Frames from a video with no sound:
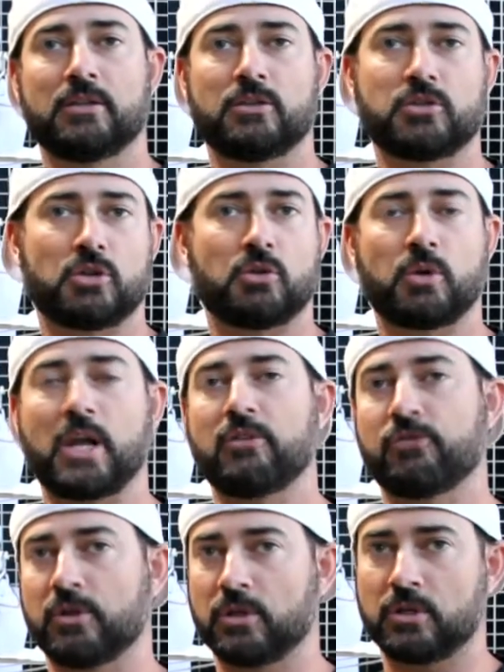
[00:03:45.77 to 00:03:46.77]
Those are great
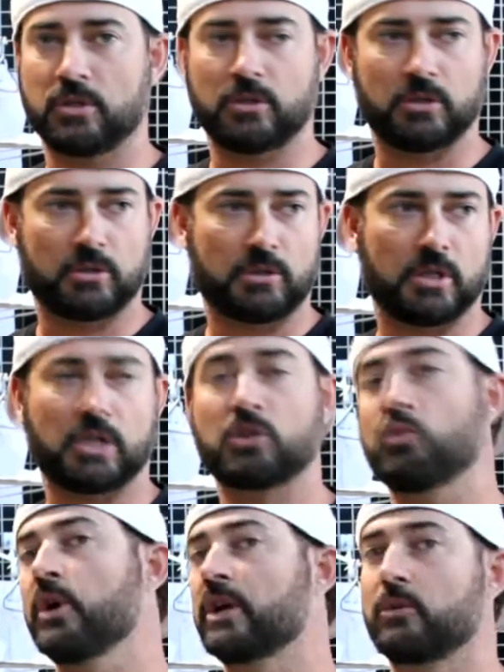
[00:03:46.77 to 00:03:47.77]
for the
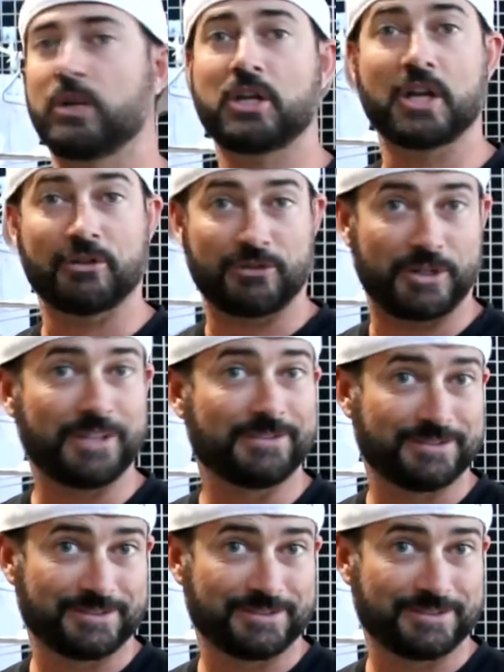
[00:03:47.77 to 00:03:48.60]
quick recovery.